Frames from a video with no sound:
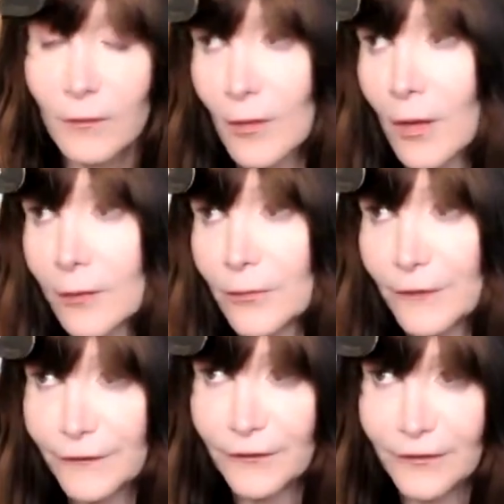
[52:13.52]

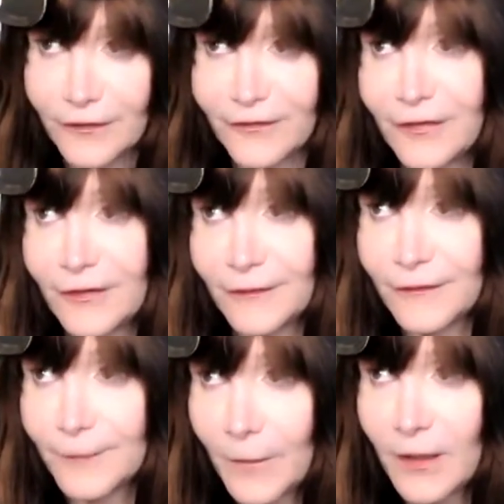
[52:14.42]
harmless
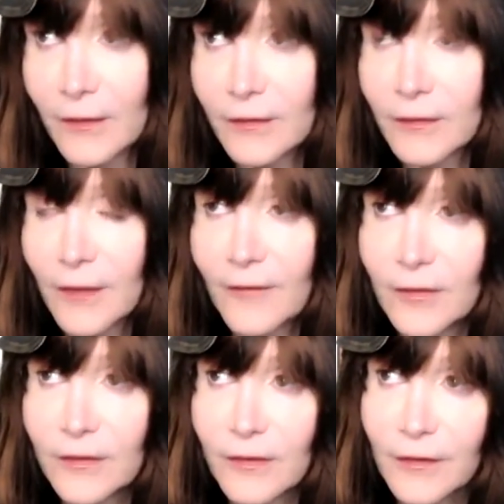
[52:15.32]
addictions, but
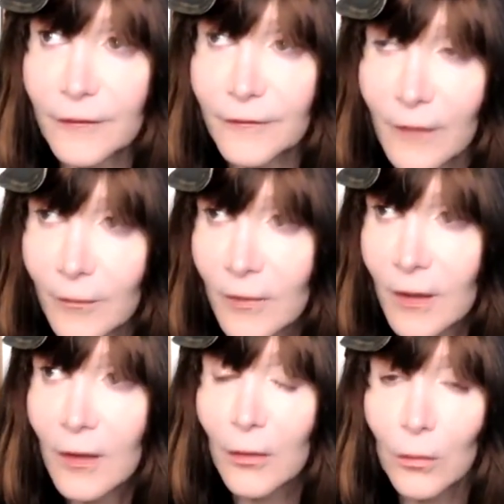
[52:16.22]
everything from
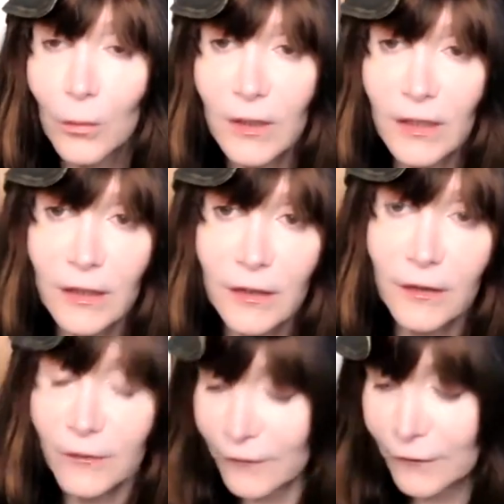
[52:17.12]

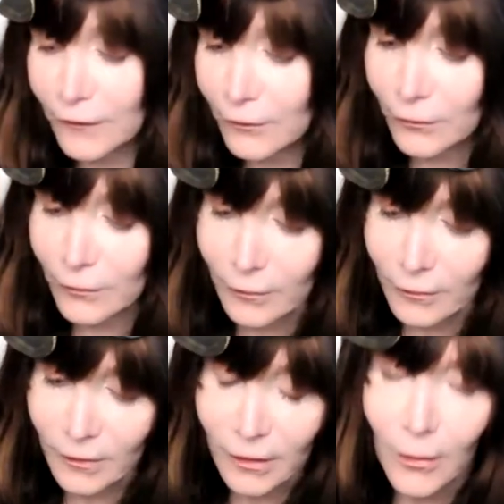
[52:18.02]
weed to,
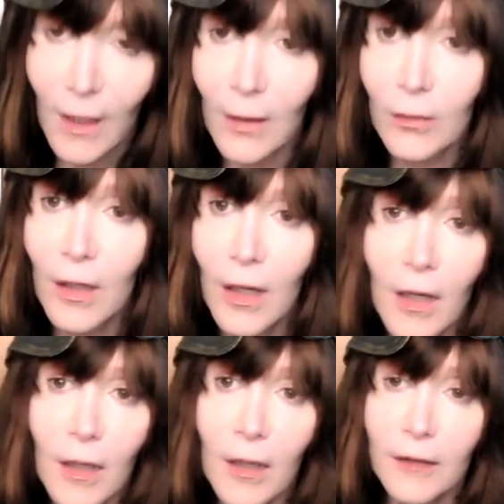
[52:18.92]
you know,
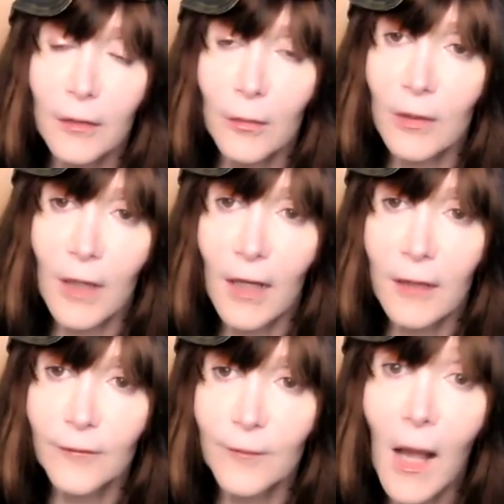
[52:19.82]
alcohol. I know a lot
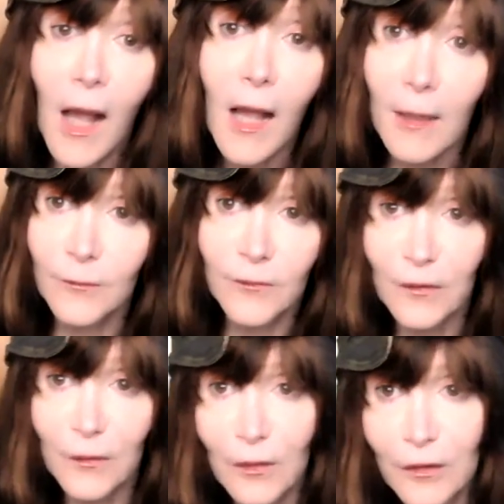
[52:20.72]
of moms
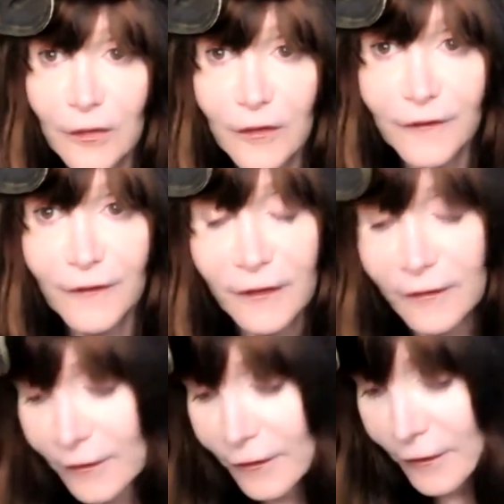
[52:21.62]
who are, it's like
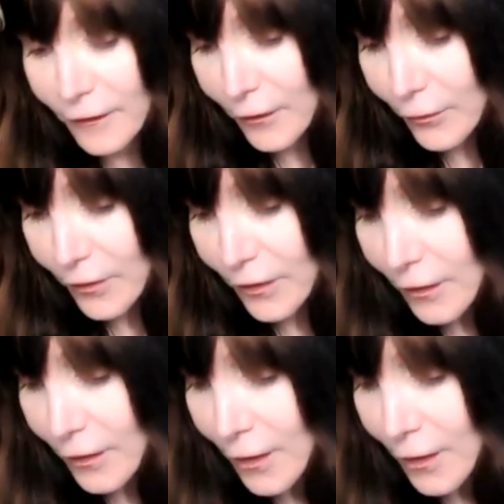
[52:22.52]
the, you know, the